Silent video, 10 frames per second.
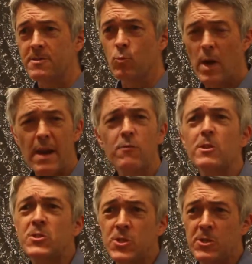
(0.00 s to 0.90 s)
Whatever
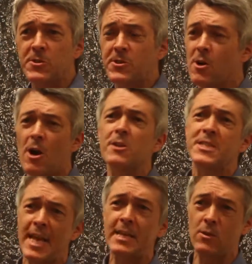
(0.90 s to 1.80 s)
is dear to your heart,
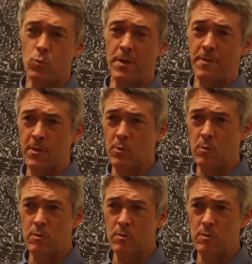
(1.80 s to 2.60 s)
take it with you.